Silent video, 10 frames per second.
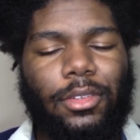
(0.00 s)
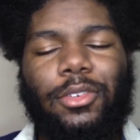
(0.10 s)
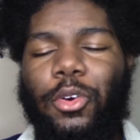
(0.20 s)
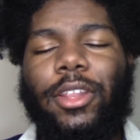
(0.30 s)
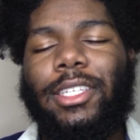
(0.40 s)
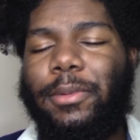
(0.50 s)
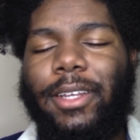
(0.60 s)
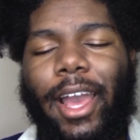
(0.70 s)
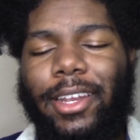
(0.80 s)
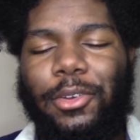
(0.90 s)
going to that
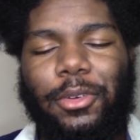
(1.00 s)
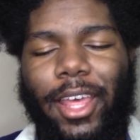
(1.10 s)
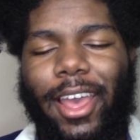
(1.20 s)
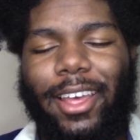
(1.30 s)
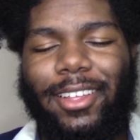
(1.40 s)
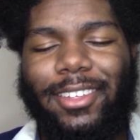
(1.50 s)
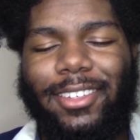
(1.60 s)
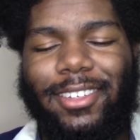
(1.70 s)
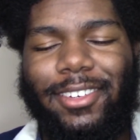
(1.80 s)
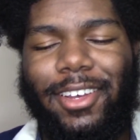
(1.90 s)
experience, I knew that
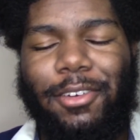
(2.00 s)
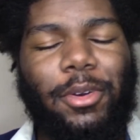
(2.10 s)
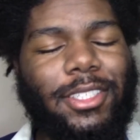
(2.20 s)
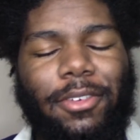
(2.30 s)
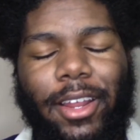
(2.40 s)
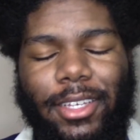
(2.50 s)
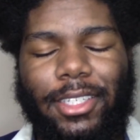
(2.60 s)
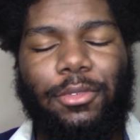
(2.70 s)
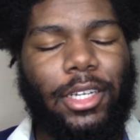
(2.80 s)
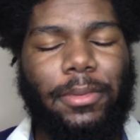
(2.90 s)
it wasn't right because
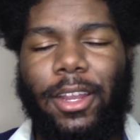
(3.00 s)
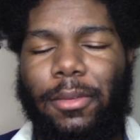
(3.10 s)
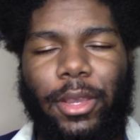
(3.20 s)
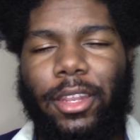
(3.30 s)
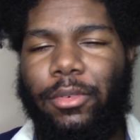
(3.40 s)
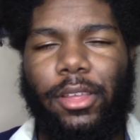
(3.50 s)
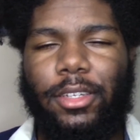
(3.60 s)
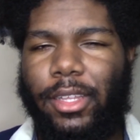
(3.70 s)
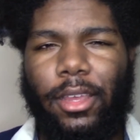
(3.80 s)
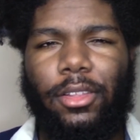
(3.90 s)
he washed my hair, but he didn't really
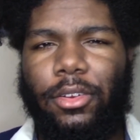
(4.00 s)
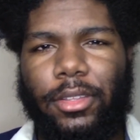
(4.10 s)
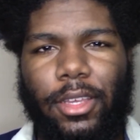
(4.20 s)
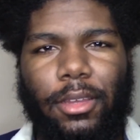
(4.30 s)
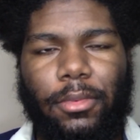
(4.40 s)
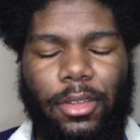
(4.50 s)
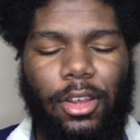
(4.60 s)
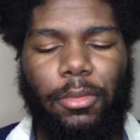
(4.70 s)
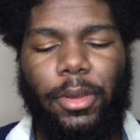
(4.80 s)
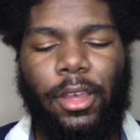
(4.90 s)
detangle or anything, you
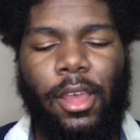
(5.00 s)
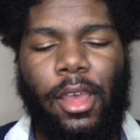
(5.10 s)
know. But